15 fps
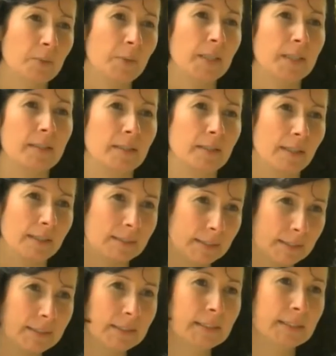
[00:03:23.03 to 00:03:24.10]
quick and
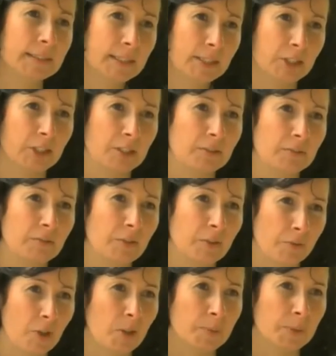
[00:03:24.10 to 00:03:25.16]
easy decision for
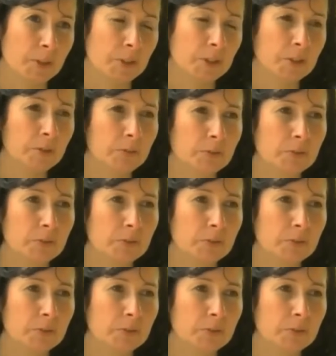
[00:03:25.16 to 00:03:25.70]
farmers to use.